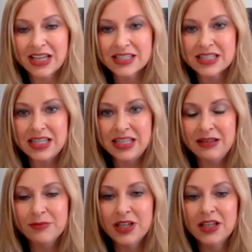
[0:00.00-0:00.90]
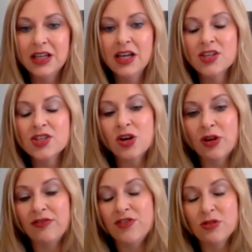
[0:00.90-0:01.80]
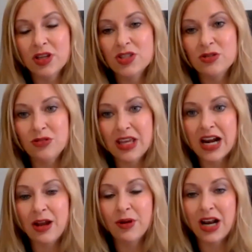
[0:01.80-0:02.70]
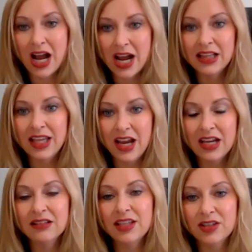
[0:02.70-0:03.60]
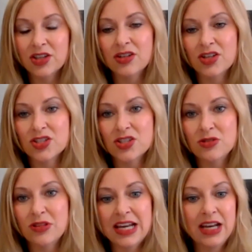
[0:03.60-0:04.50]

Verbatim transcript: as a team. So if you can do that, I would highly, highly encourage to do that.